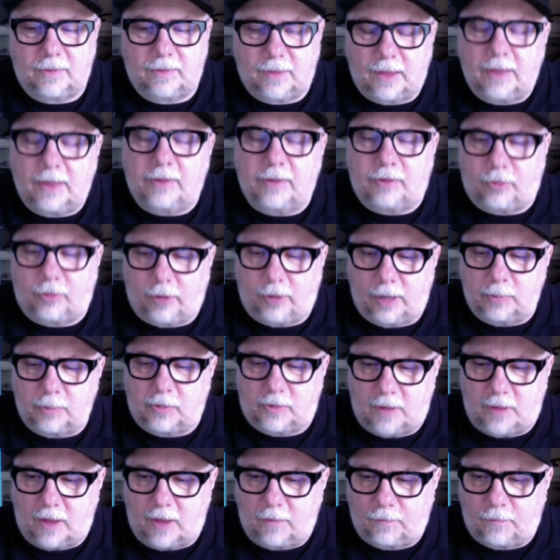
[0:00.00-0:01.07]
the Instagram
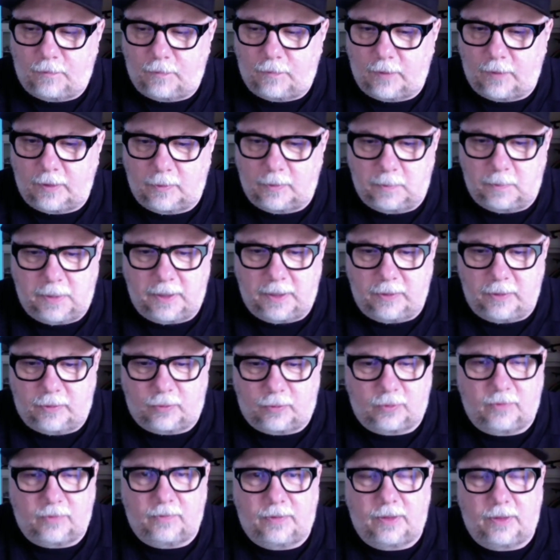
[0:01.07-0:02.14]
stuff has been
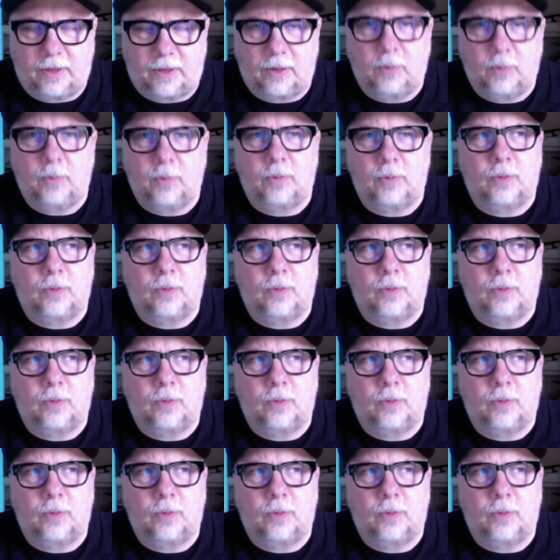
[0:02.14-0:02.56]
sort of the,